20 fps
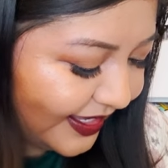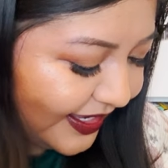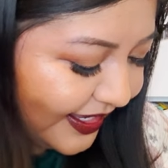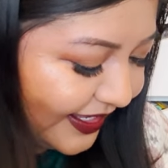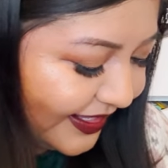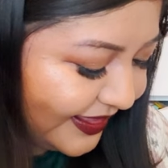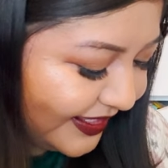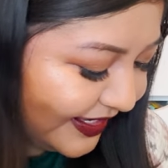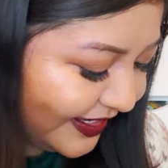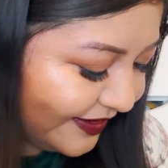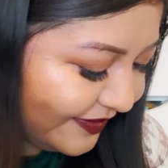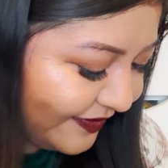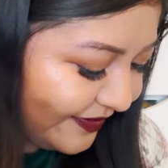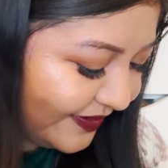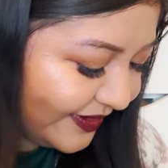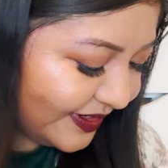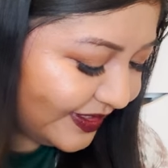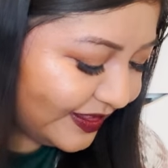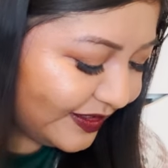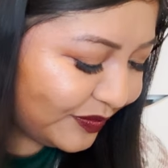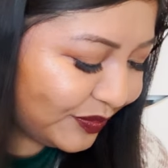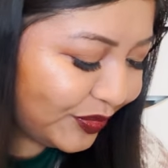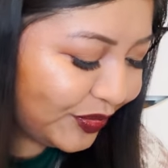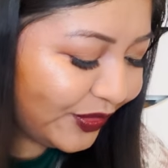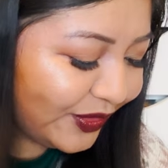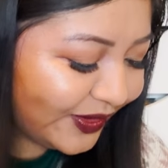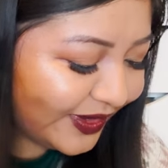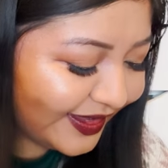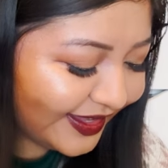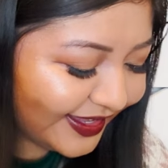And then for the
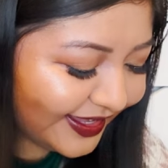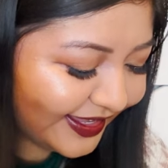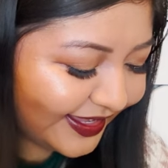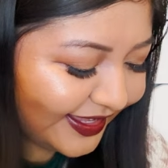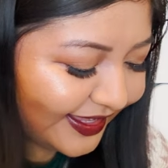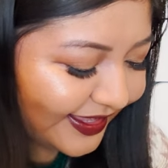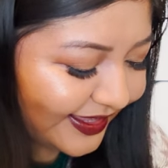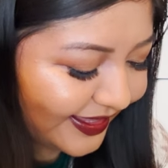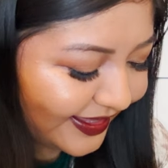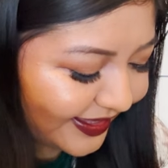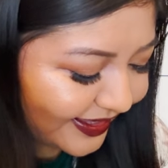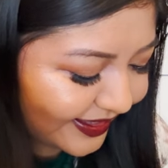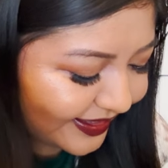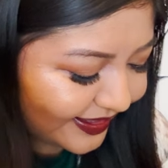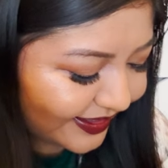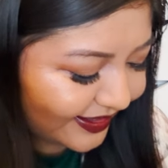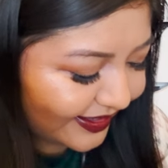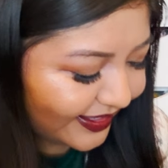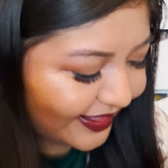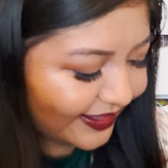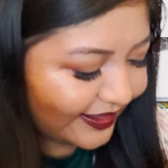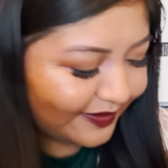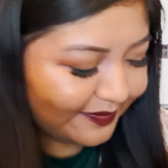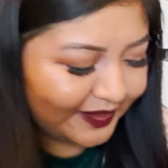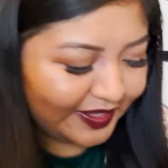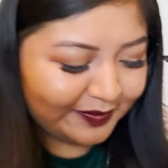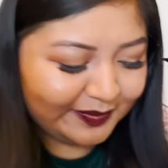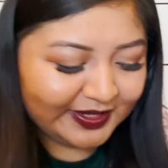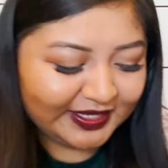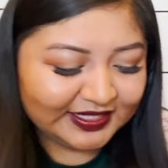boy,
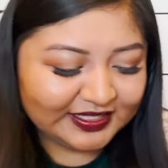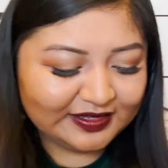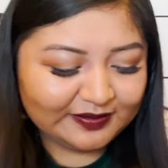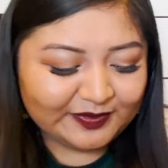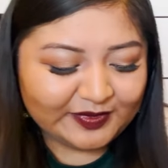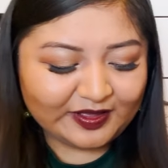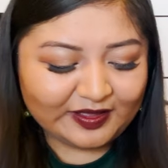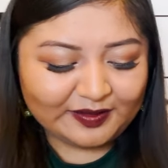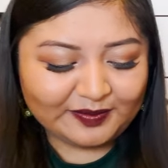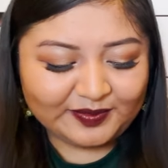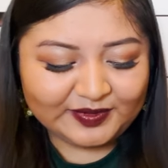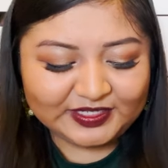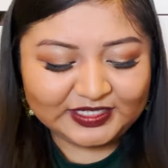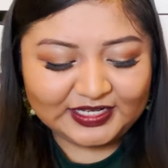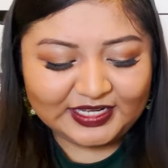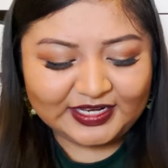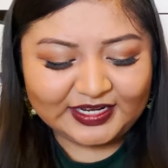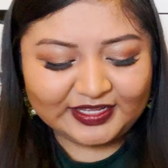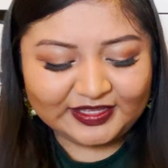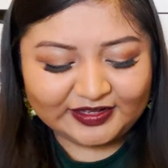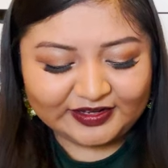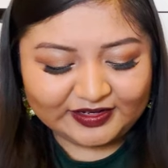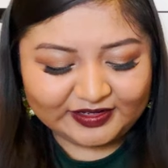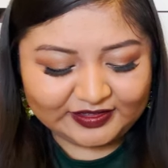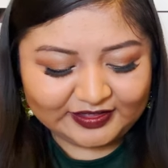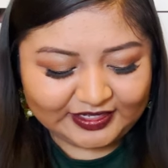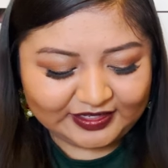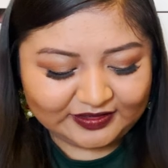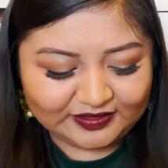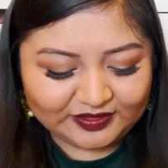um, I picked him up
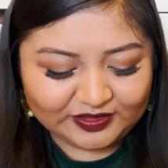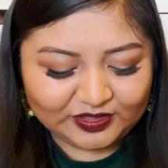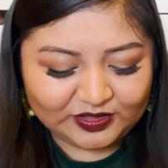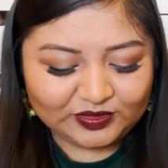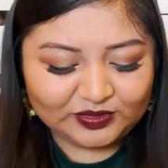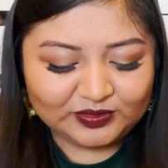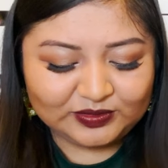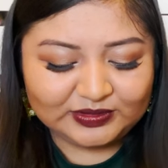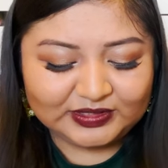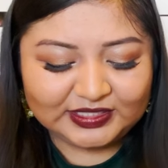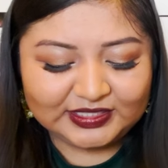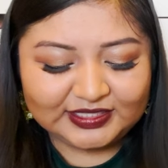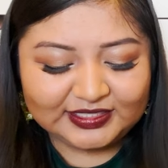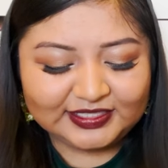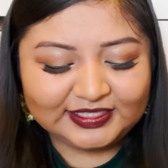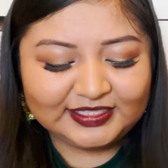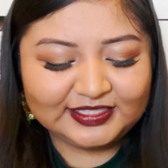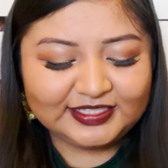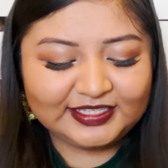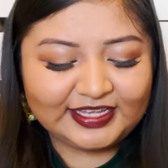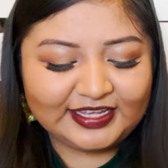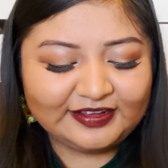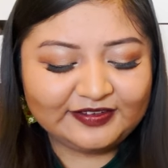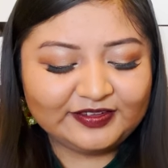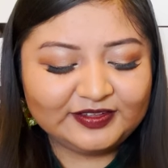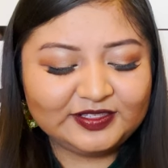another like clothes set.